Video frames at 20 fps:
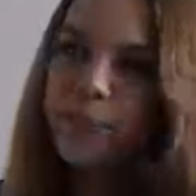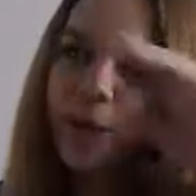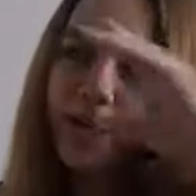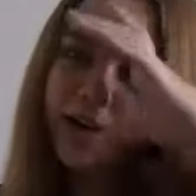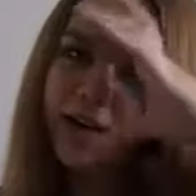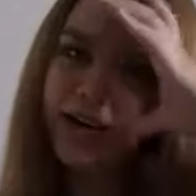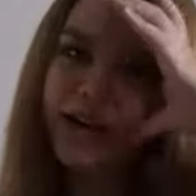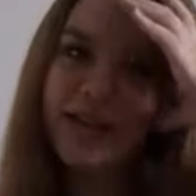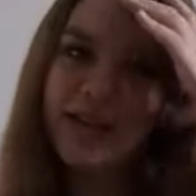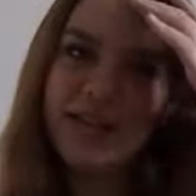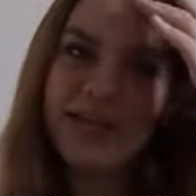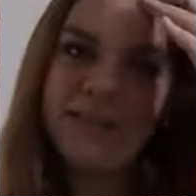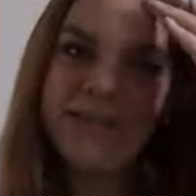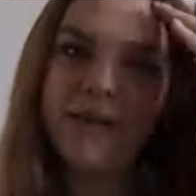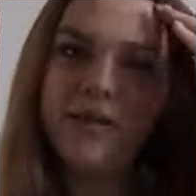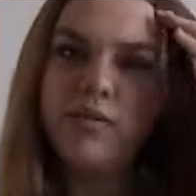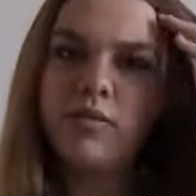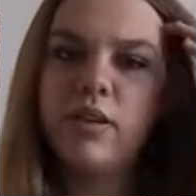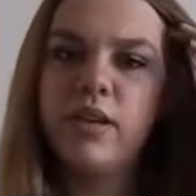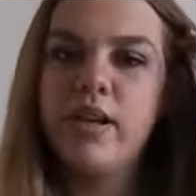But it's
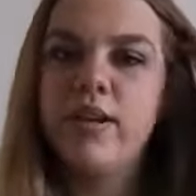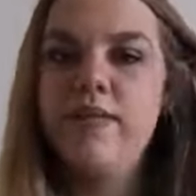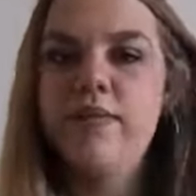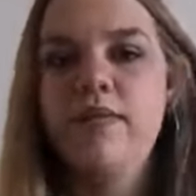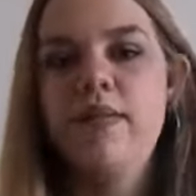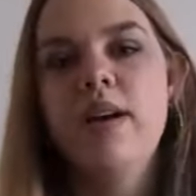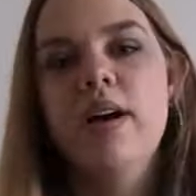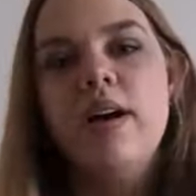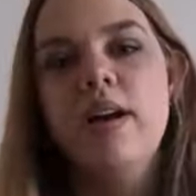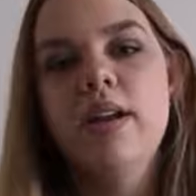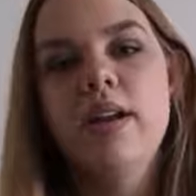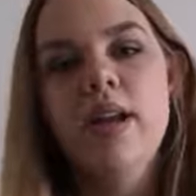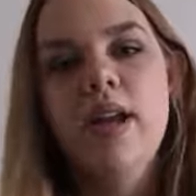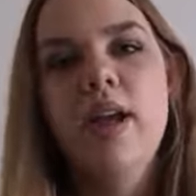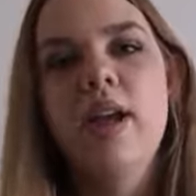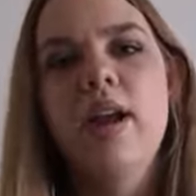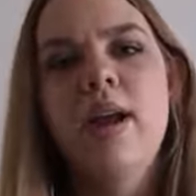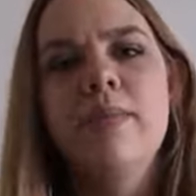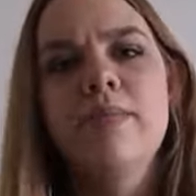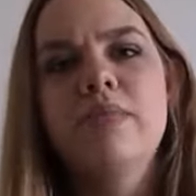been really fun,
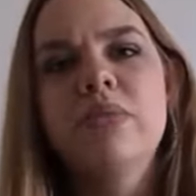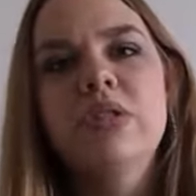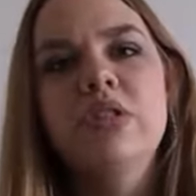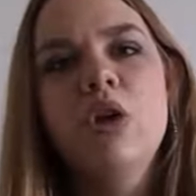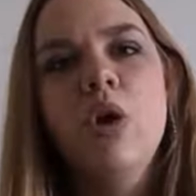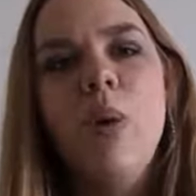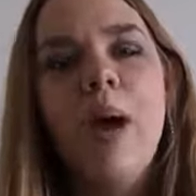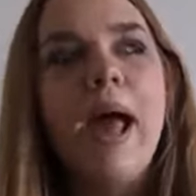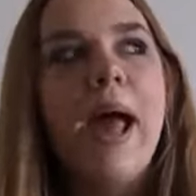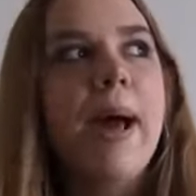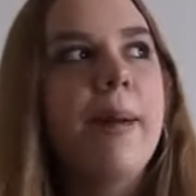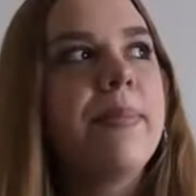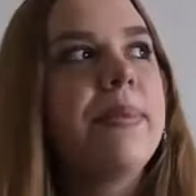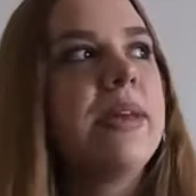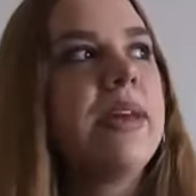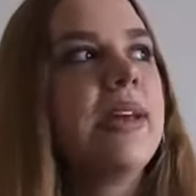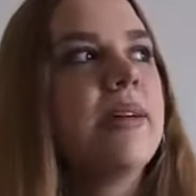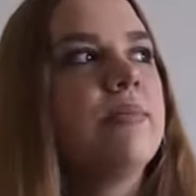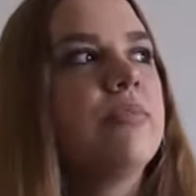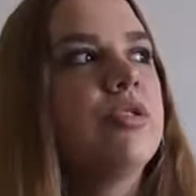and I'm so
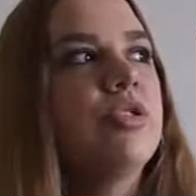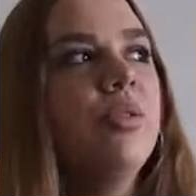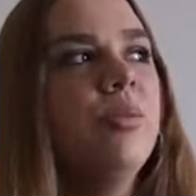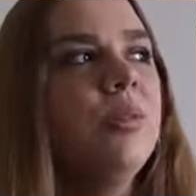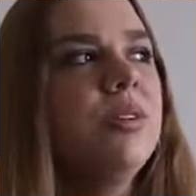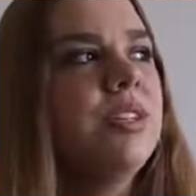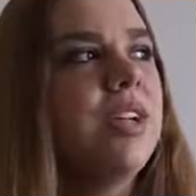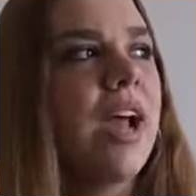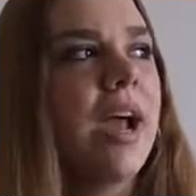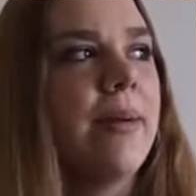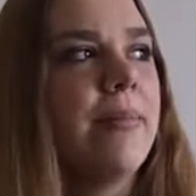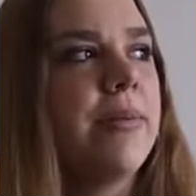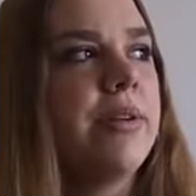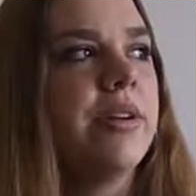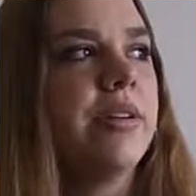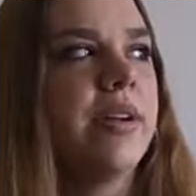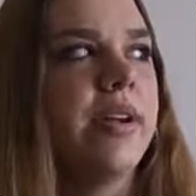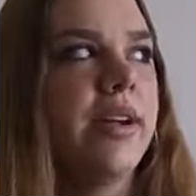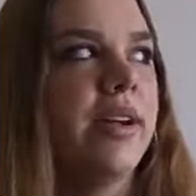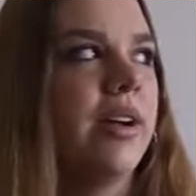happy. I'm so much
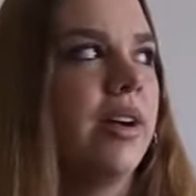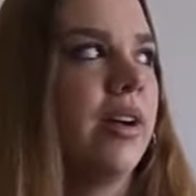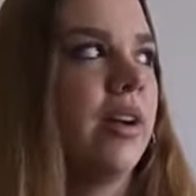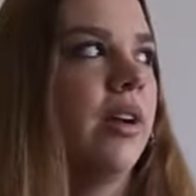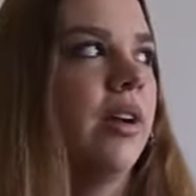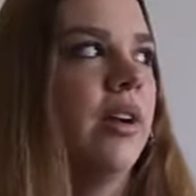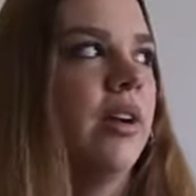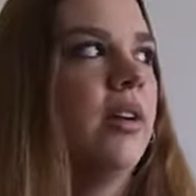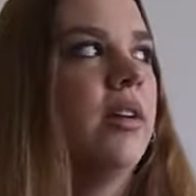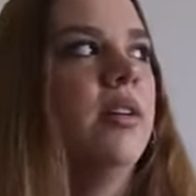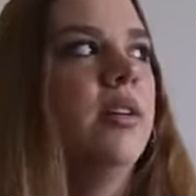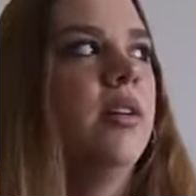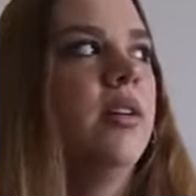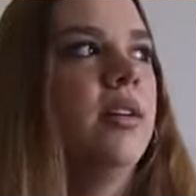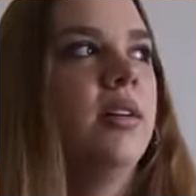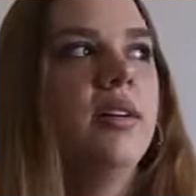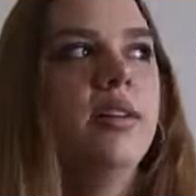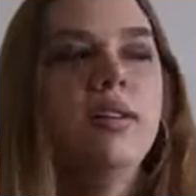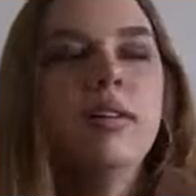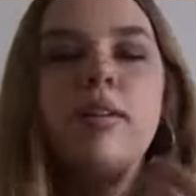happier here.
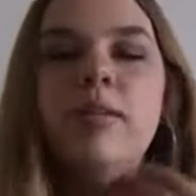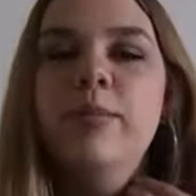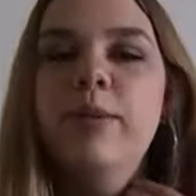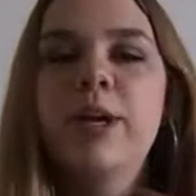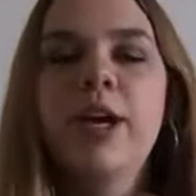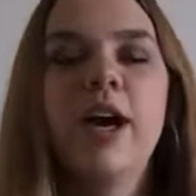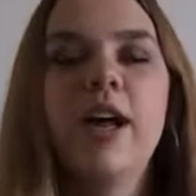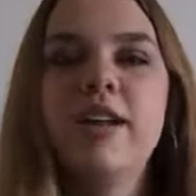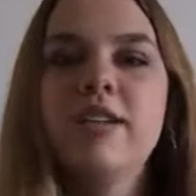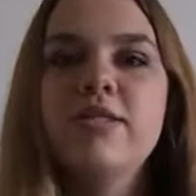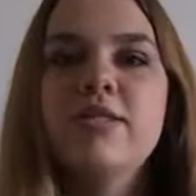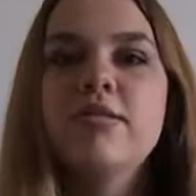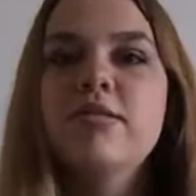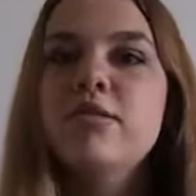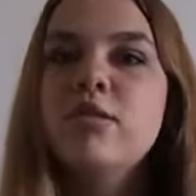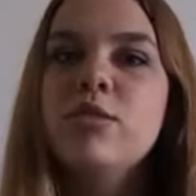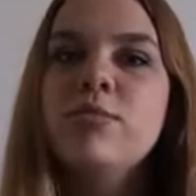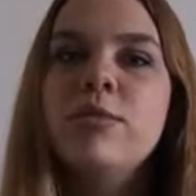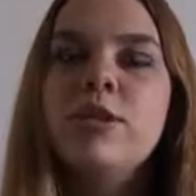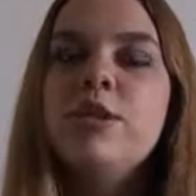Oh my god, it's
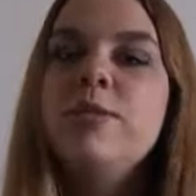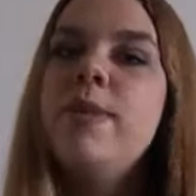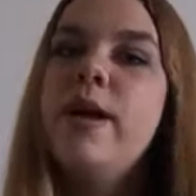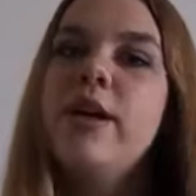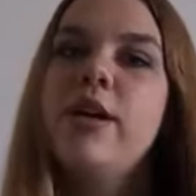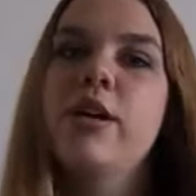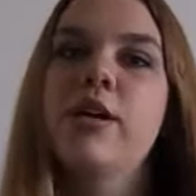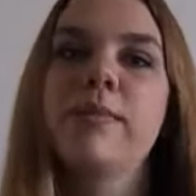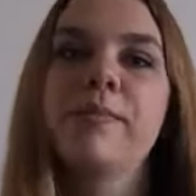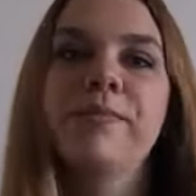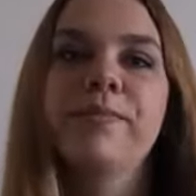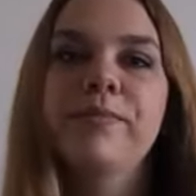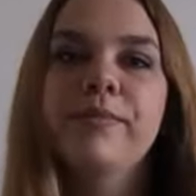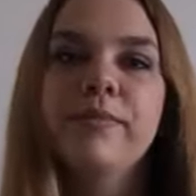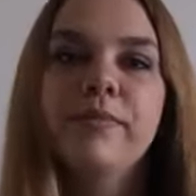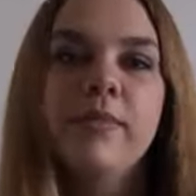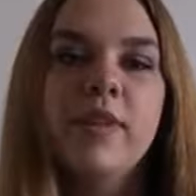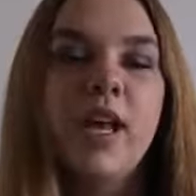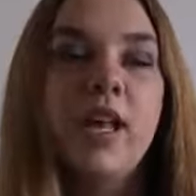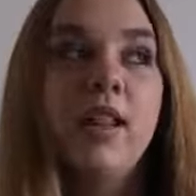just so much better.
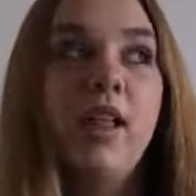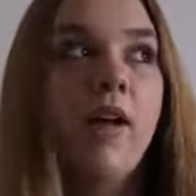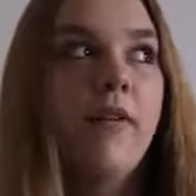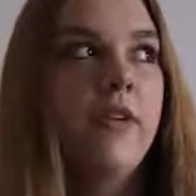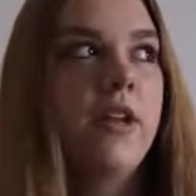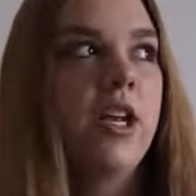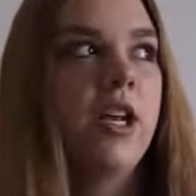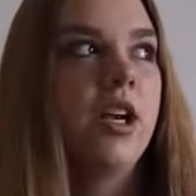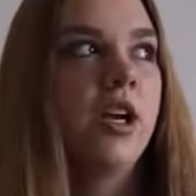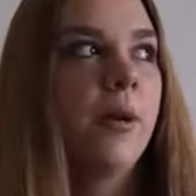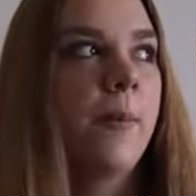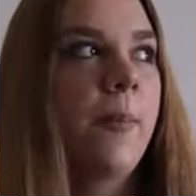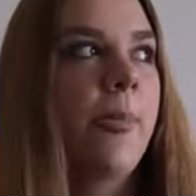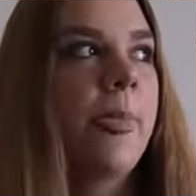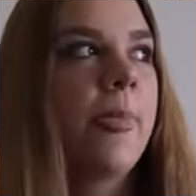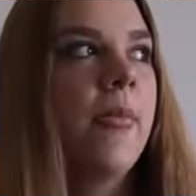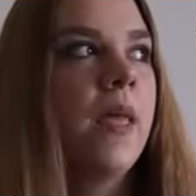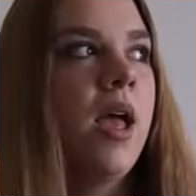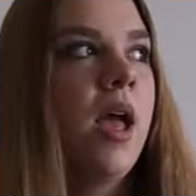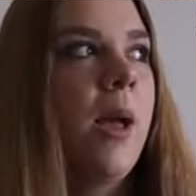I love it here.
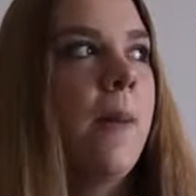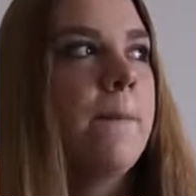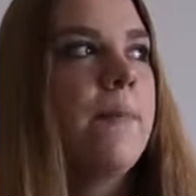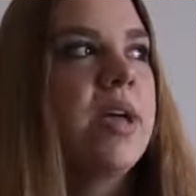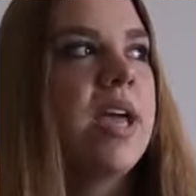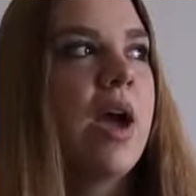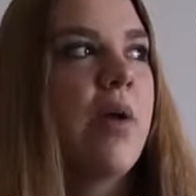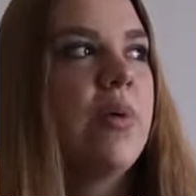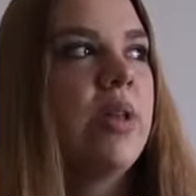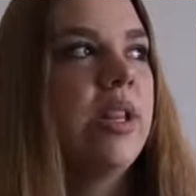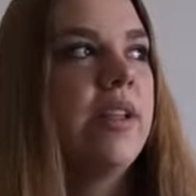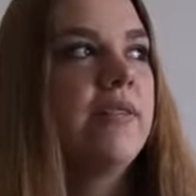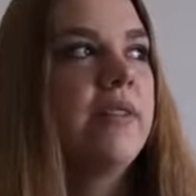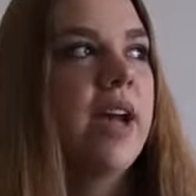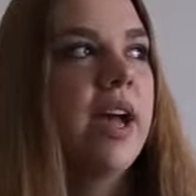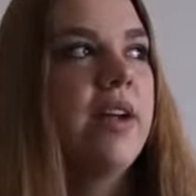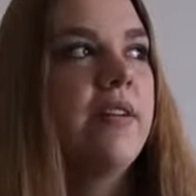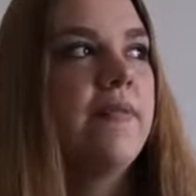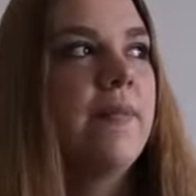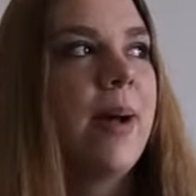But yeah, we live
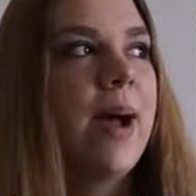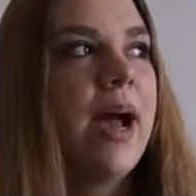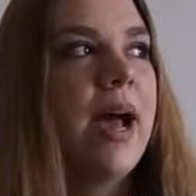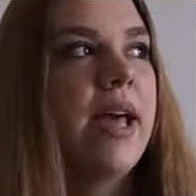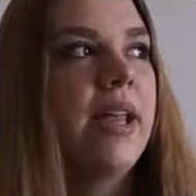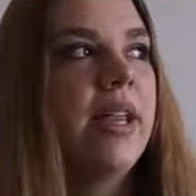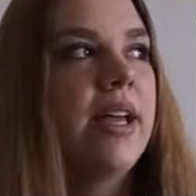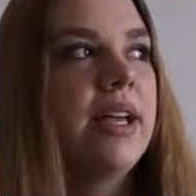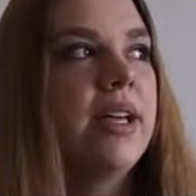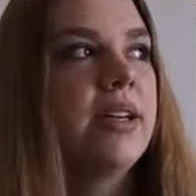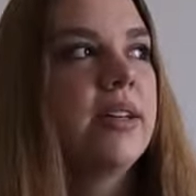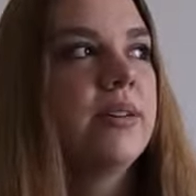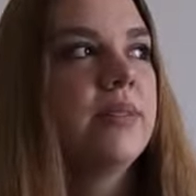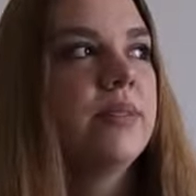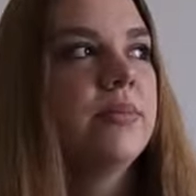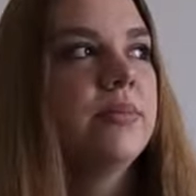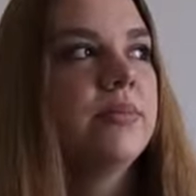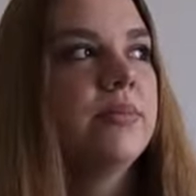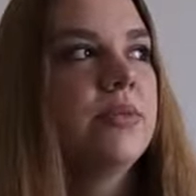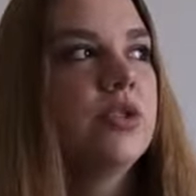kind of by, like,
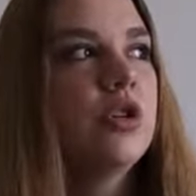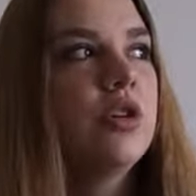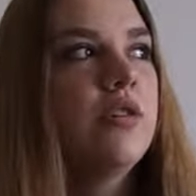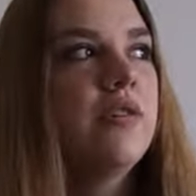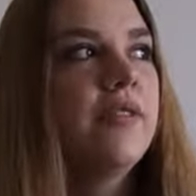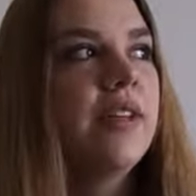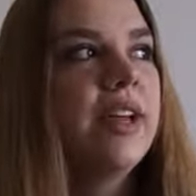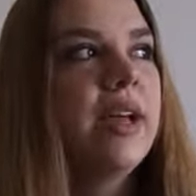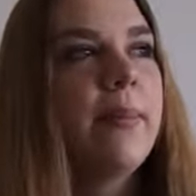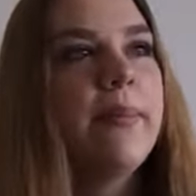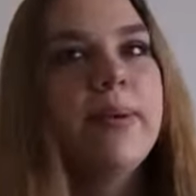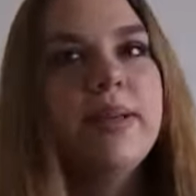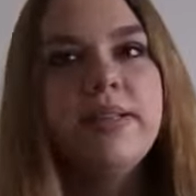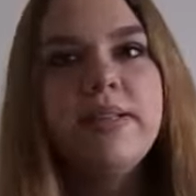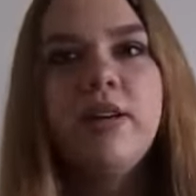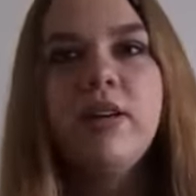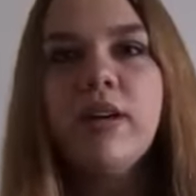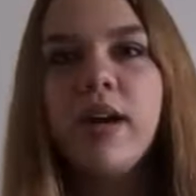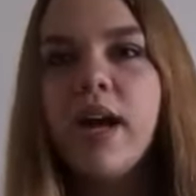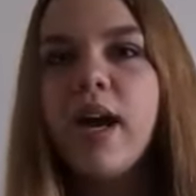sort of like a
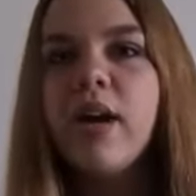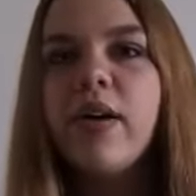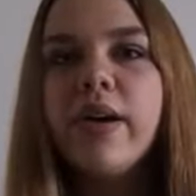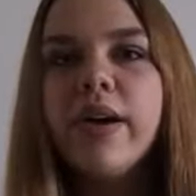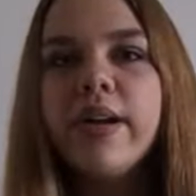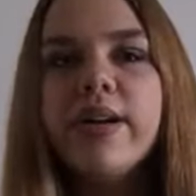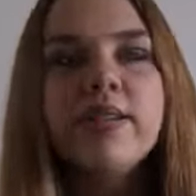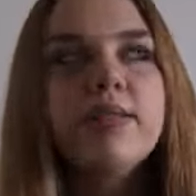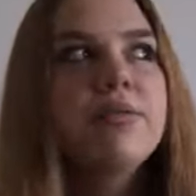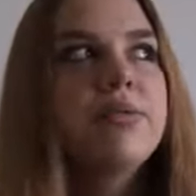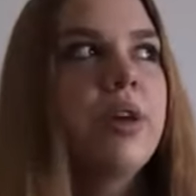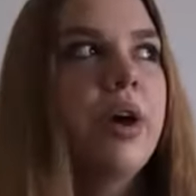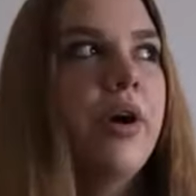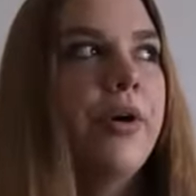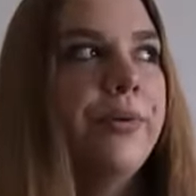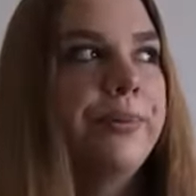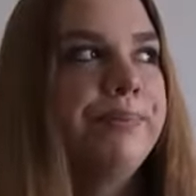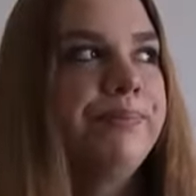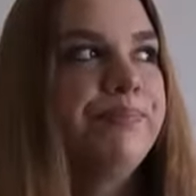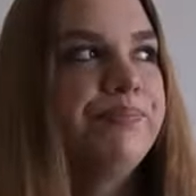busier area,
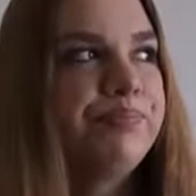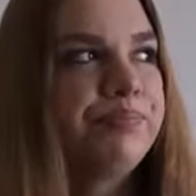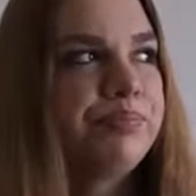so